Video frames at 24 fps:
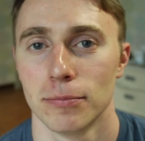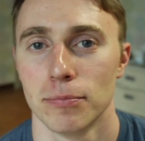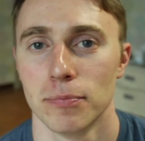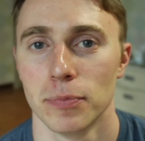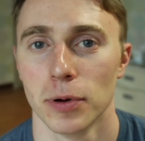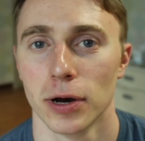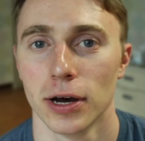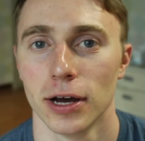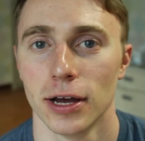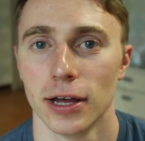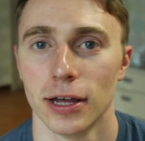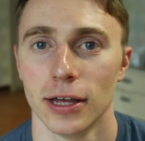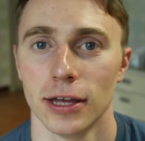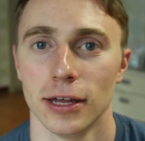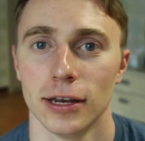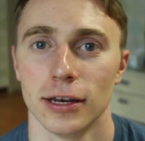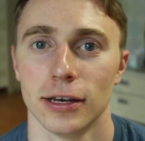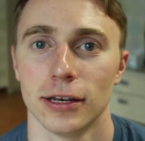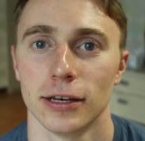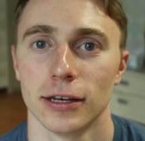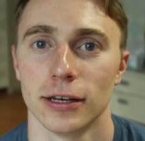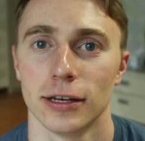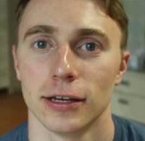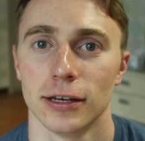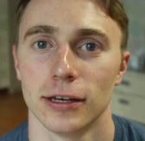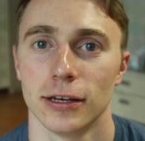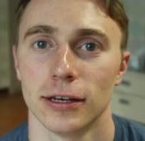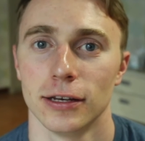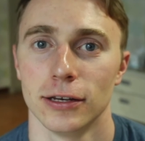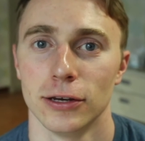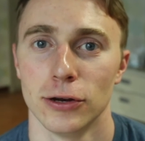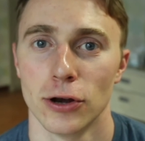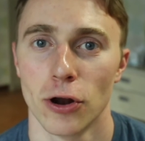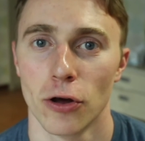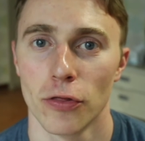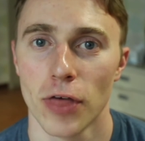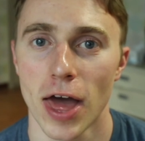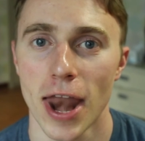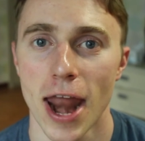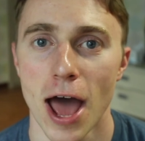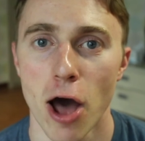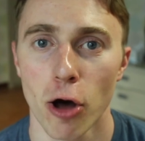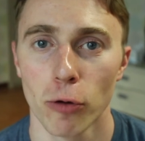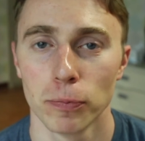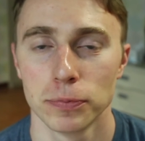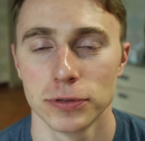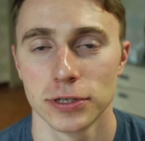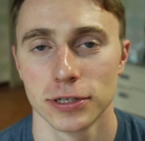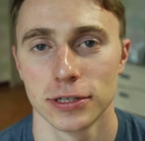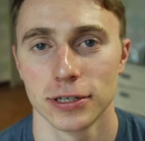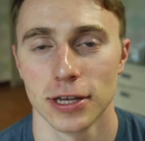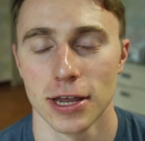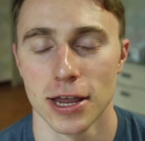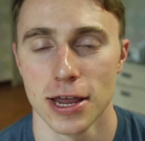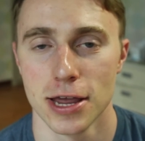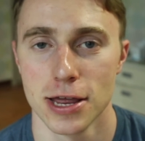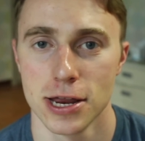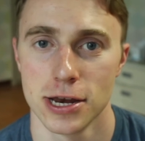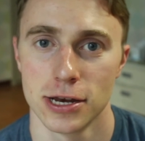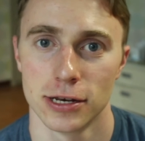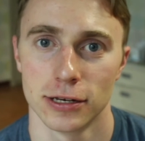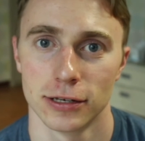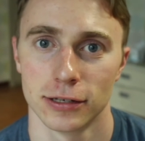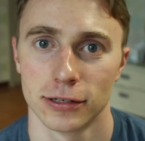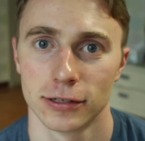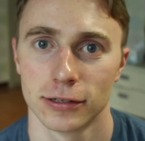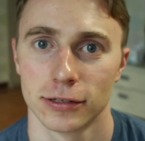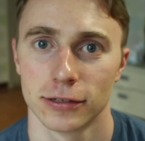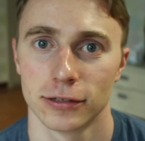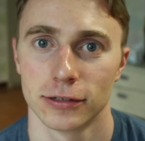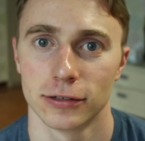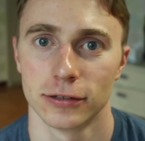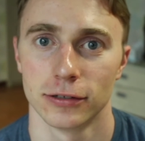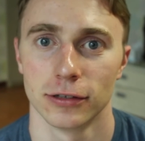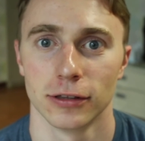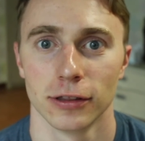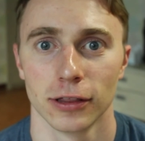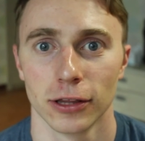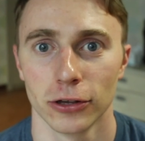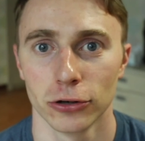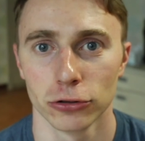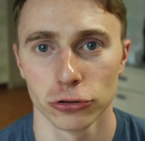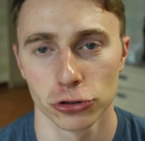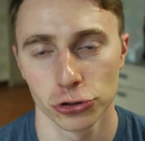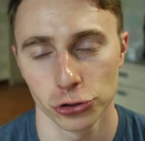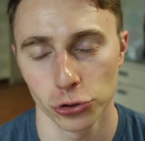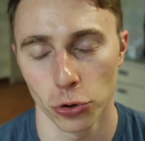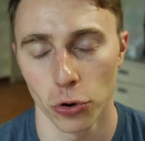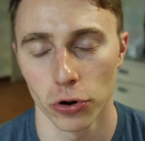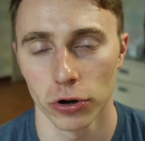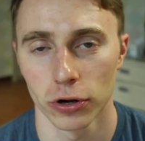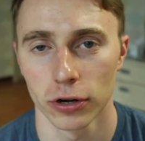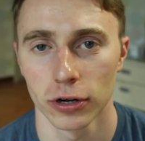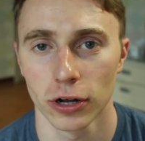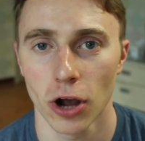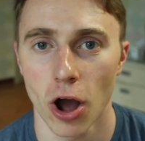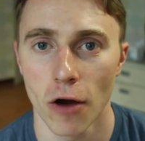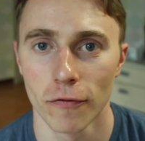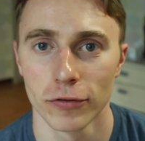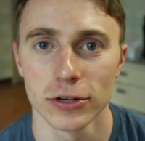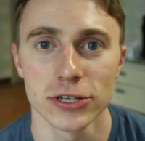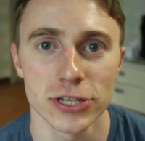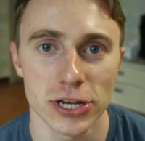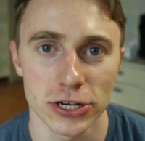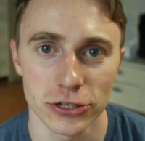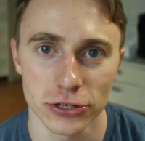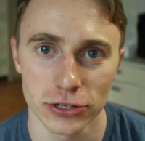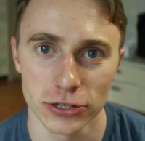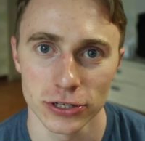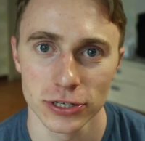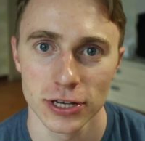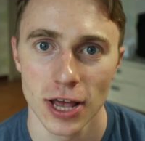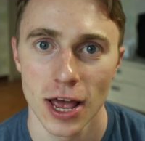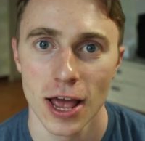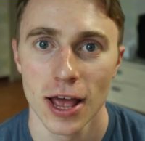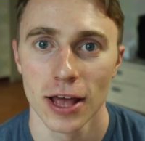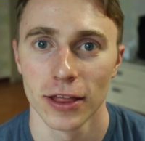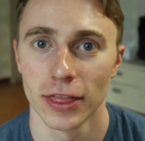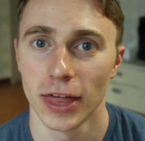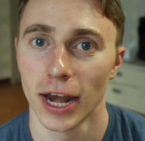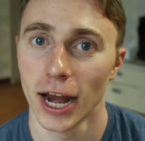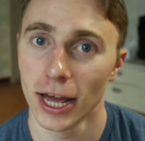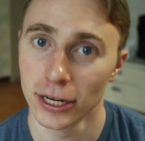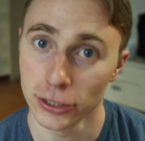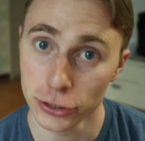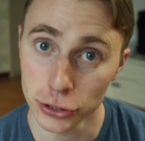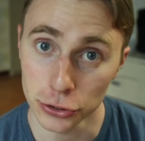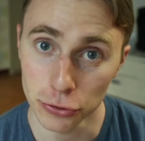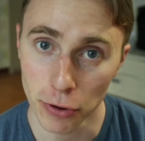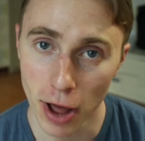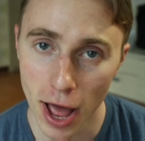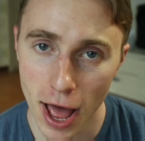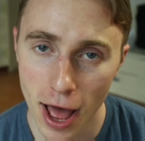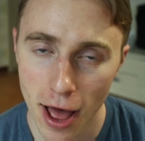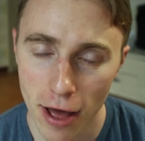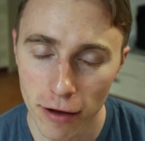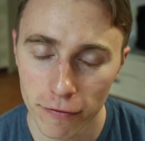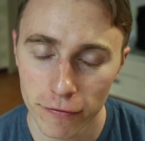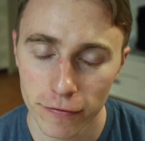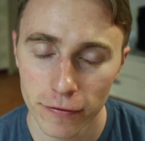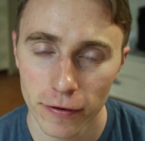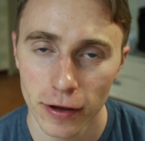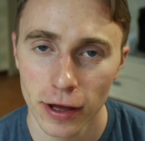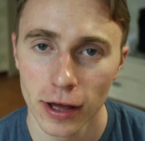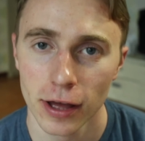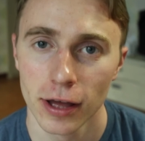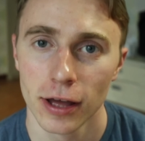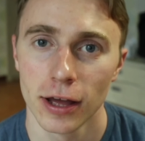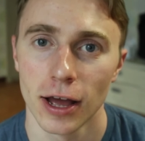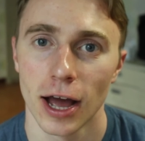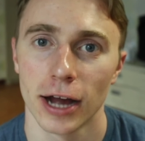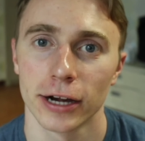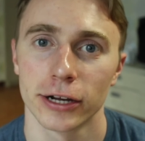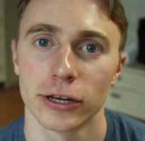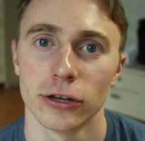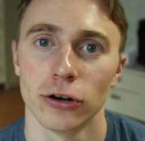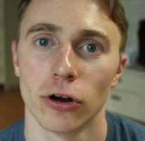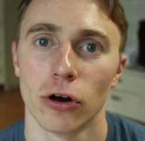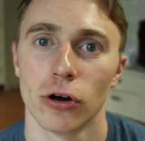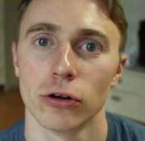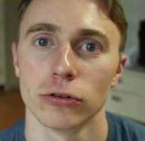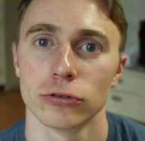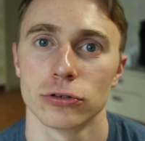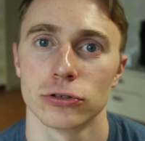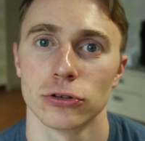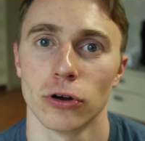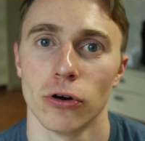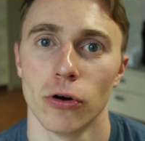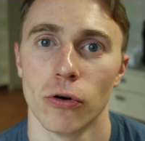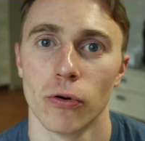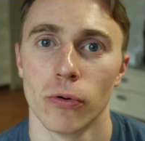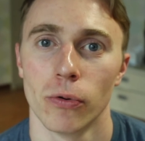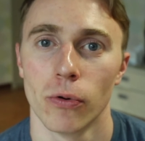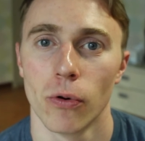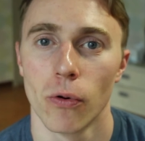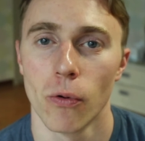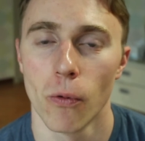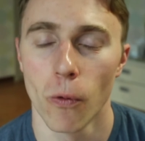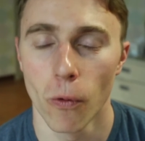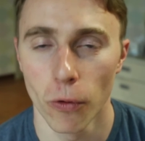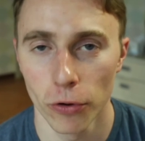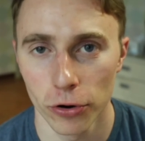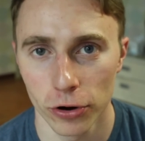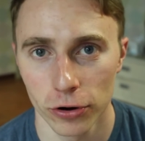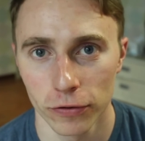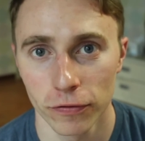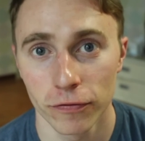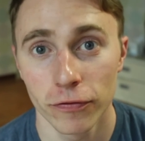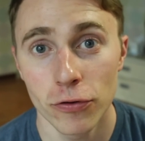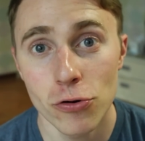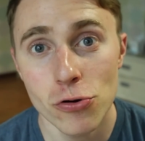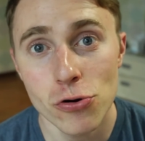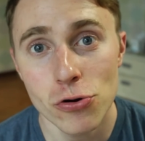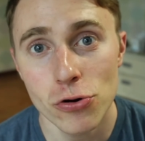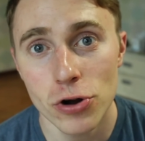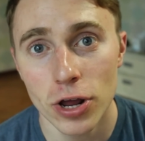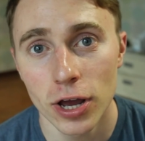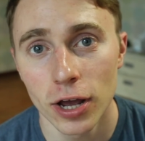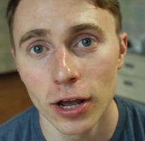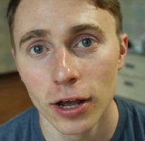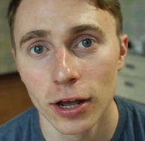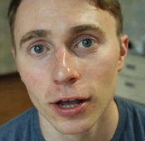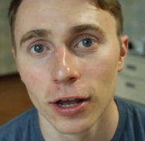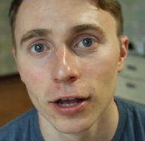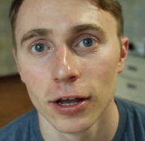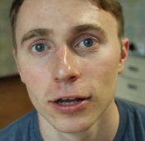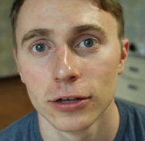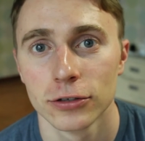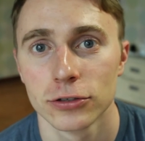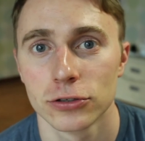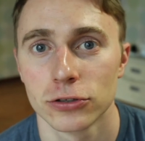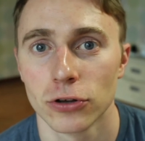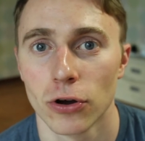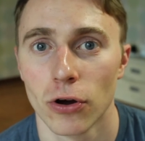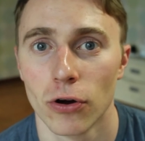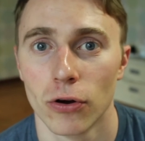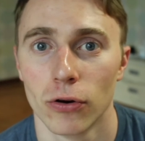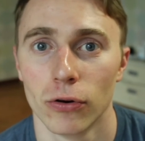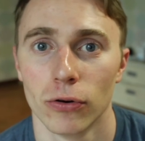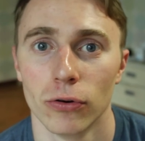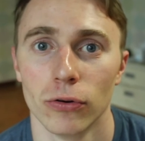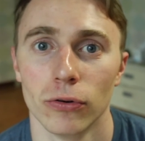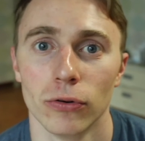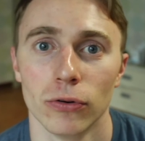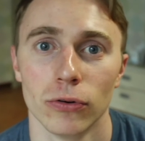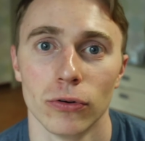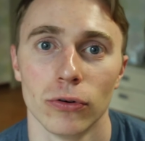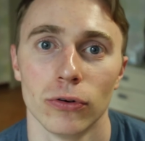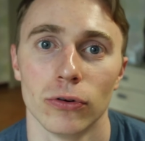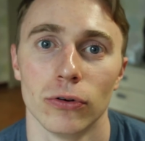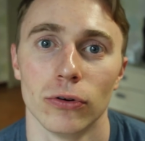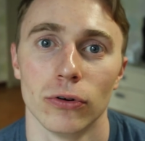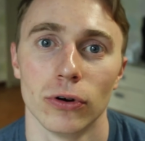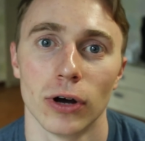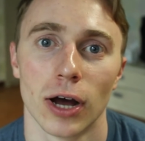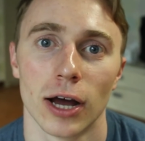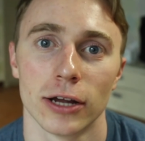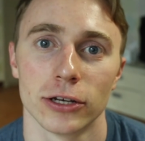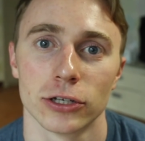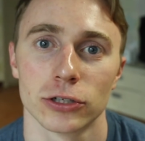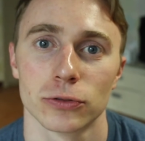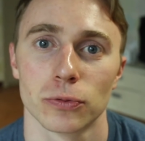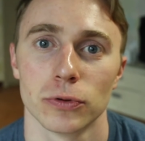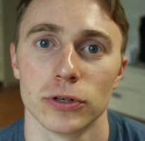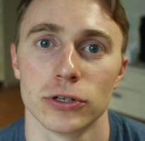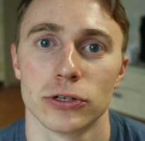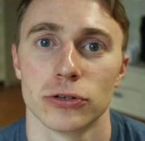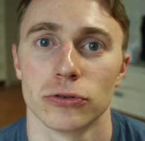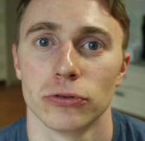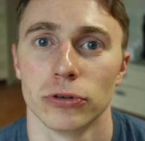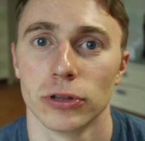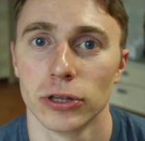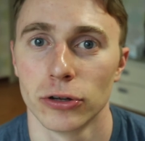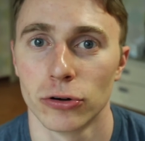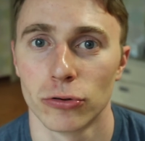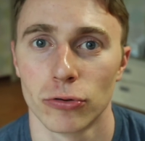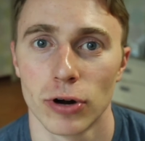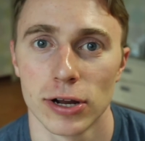but that helps in little short conversations that I do have. I can also order food. So I just went to a little